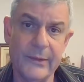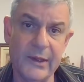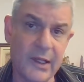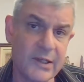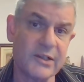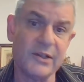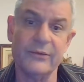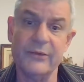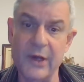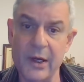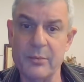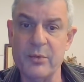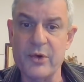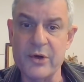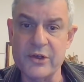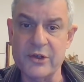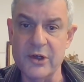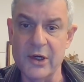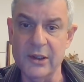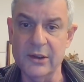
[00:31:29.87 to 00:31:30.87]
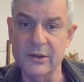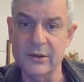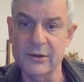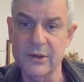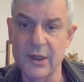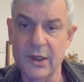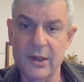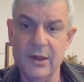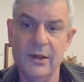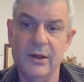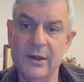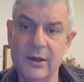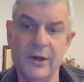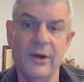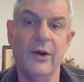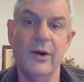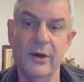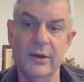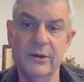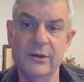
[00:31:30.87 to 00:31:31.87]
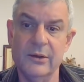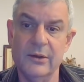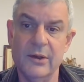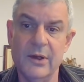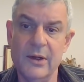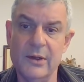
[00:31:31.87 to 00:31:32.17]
doesn't feel appreciated and heard.